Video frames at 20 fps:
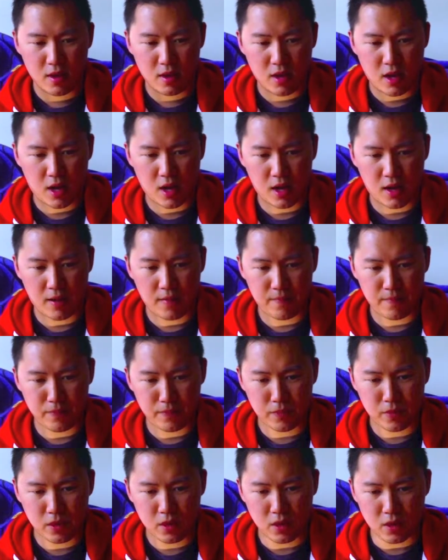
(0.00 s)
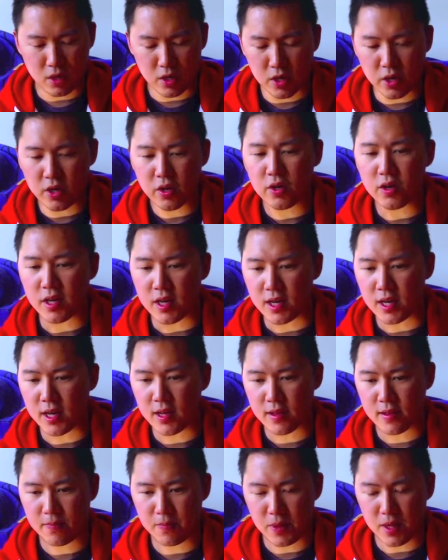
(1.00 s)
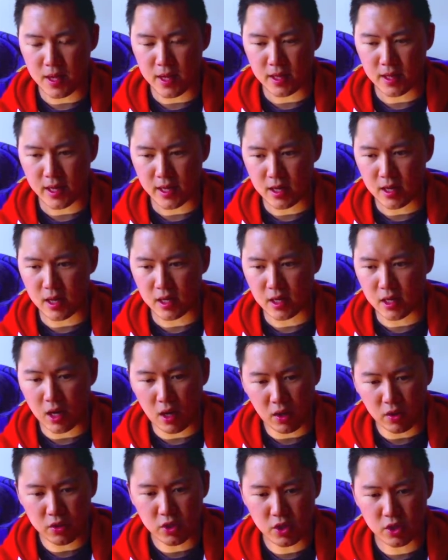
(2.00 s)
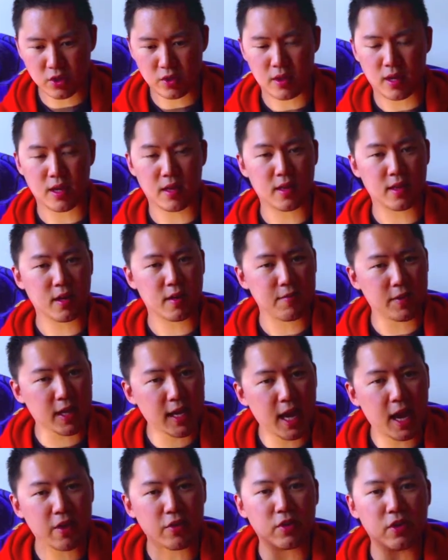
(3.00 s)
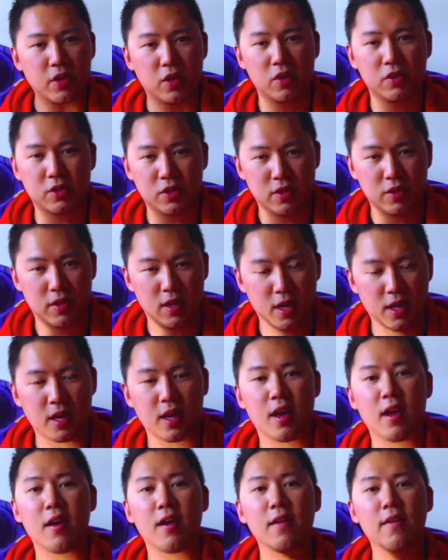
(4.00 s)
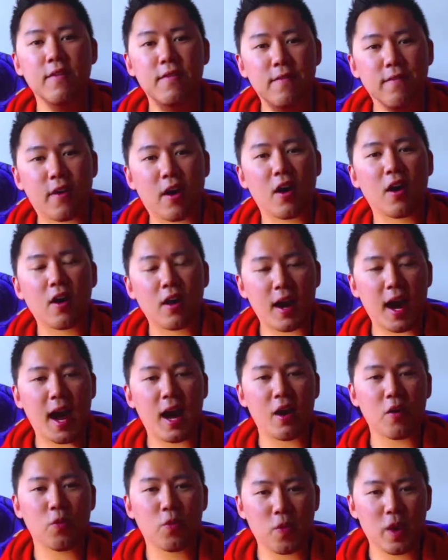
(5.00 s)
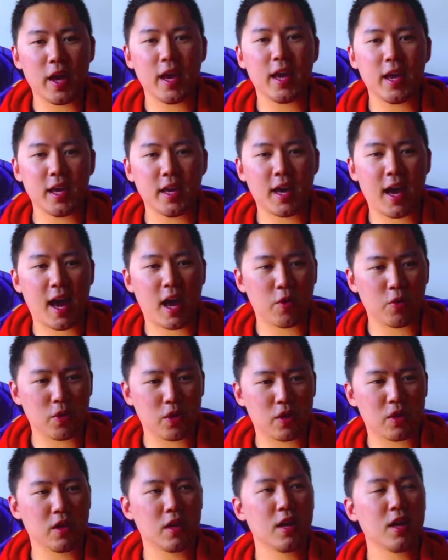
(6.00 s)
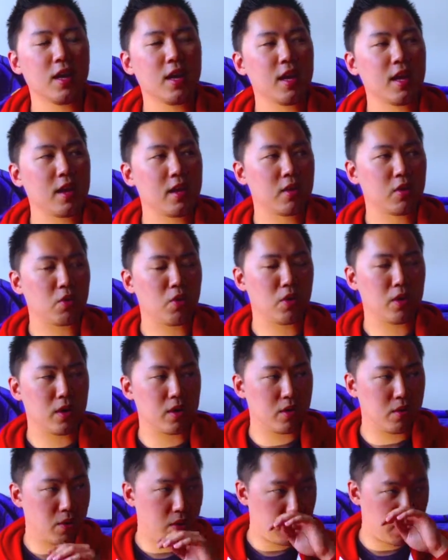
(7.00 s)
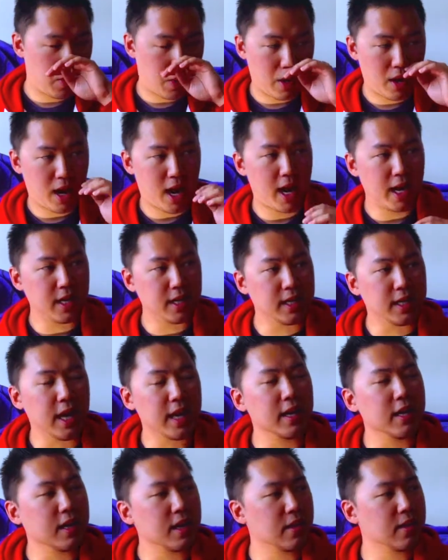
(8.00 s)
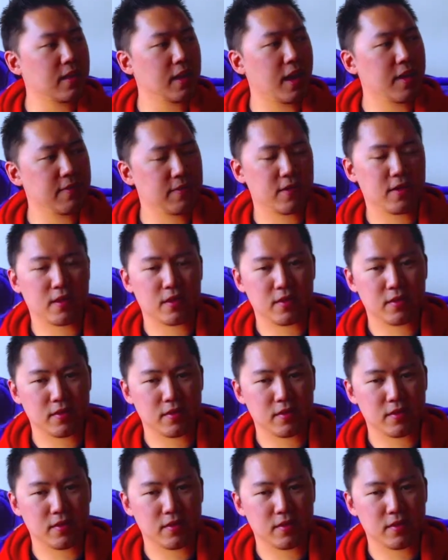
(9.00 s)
nerdiness being like a culture thing instead of a counterculture thing far outweigh our quote-unquote identity theft.